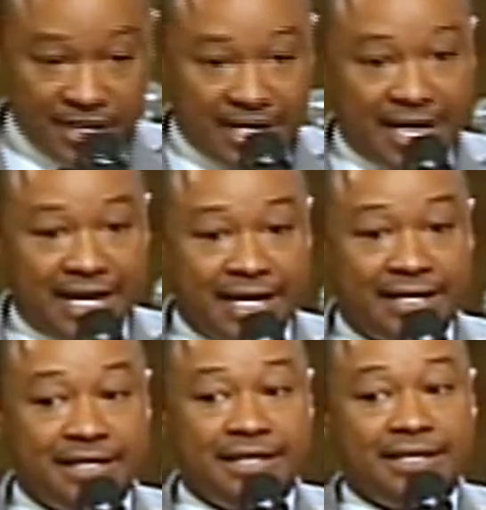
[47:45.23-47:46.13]

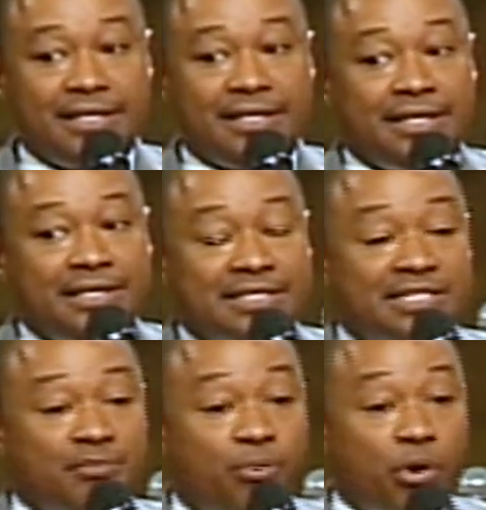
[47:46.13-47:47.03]
And It's
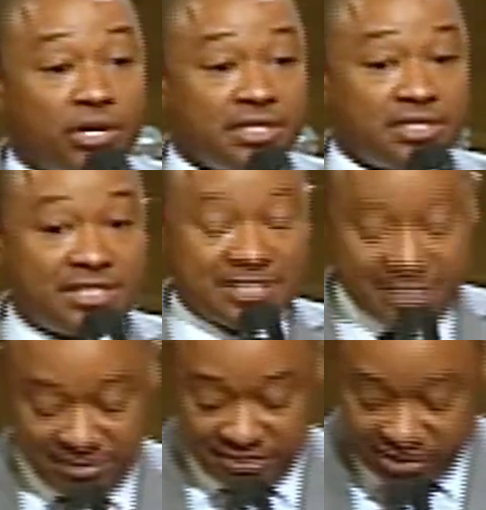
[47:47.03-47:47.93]
important to
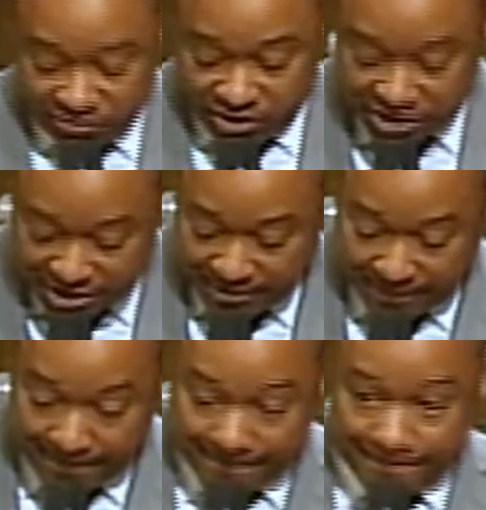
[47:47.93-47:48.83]
see men worship,
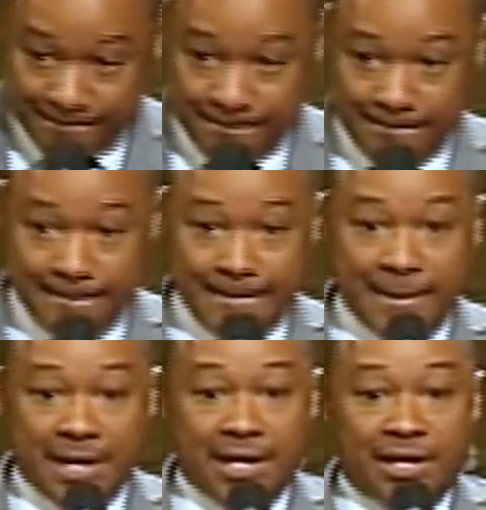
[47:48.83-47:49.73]

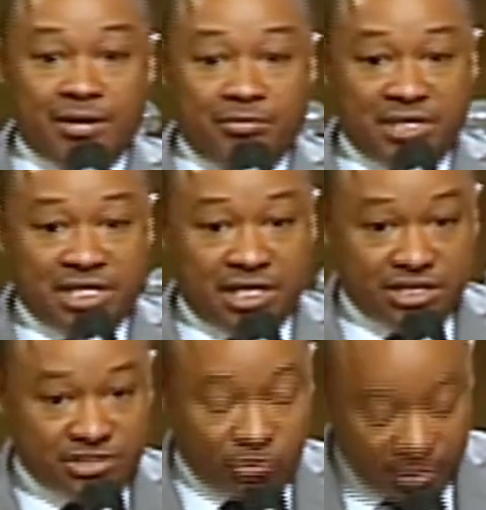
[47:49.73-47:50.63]

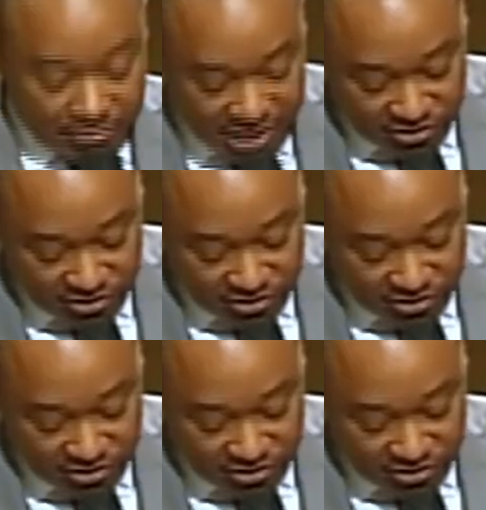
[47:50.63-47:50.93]
because when men